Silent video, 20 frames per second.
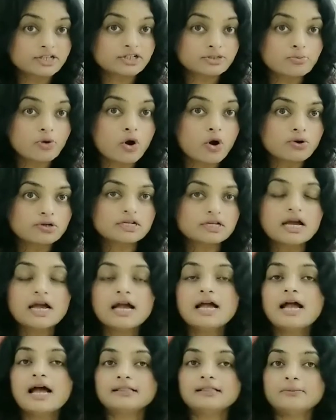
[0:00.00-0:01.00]
mode,
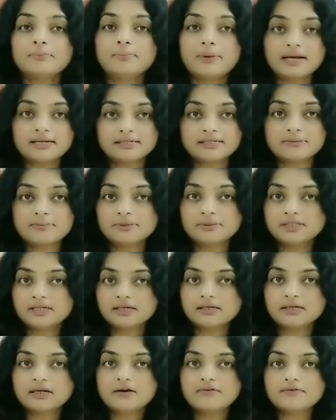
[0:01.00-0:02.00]
and the
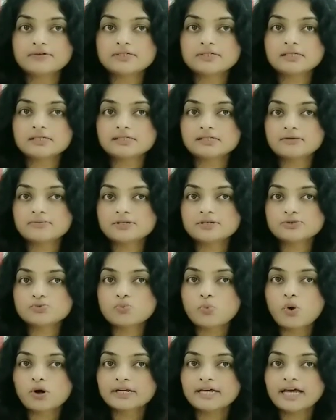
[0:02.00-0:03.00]
parasympathetic nervous system is
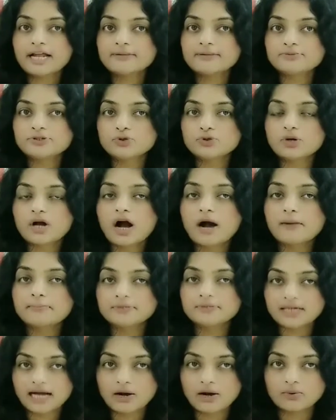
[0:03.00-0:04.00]
what helps you
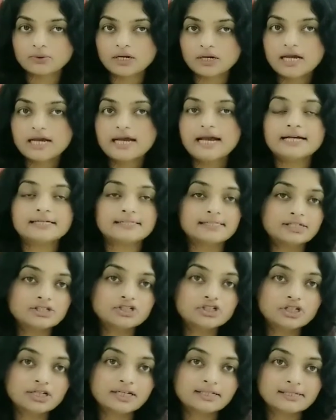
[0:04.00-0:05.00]
calm down.
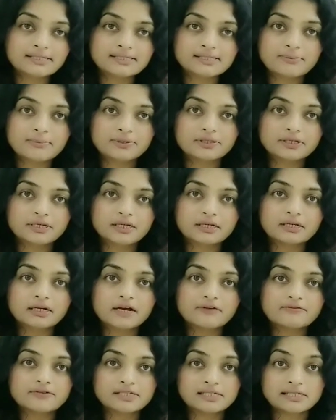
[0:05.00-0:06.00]
Essentially, the sympathetic
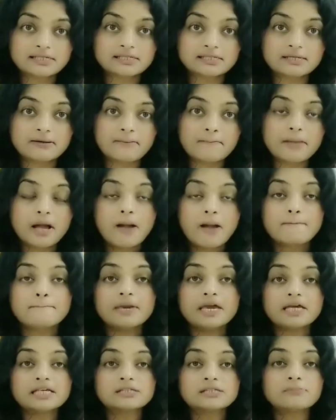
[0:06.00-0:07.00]
nervous system
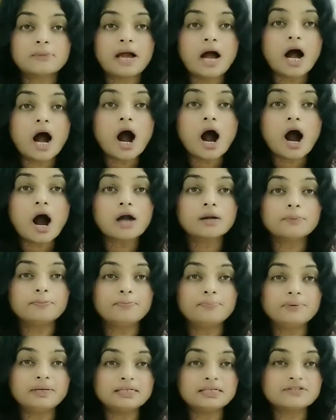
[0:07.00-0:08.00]
makes my
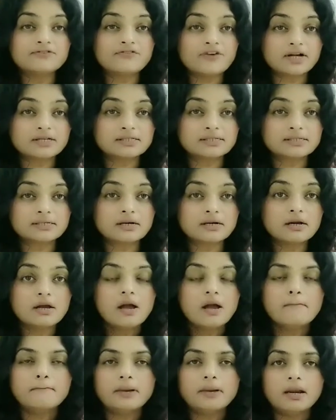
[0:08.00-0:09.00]
heart beat faster,
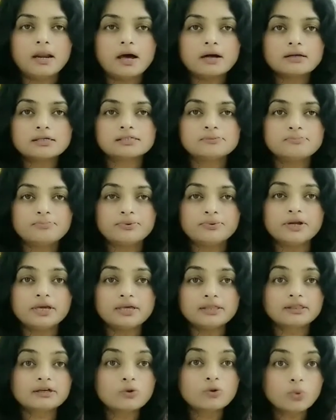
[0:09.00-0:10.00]
my lungs
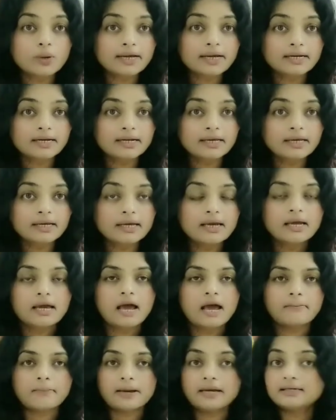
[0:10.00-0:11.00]
breathe quickly,
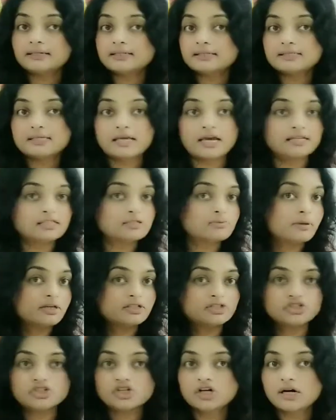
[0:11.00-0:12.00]
and my intestines
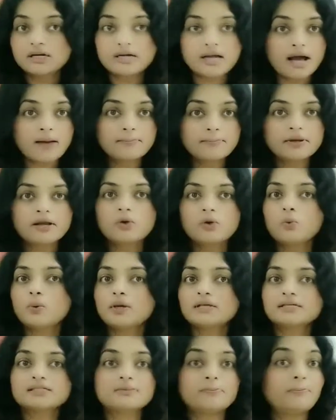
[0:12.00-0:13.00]
might churn up,
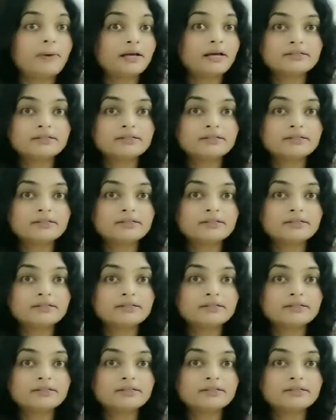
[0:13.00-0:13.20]
whereas the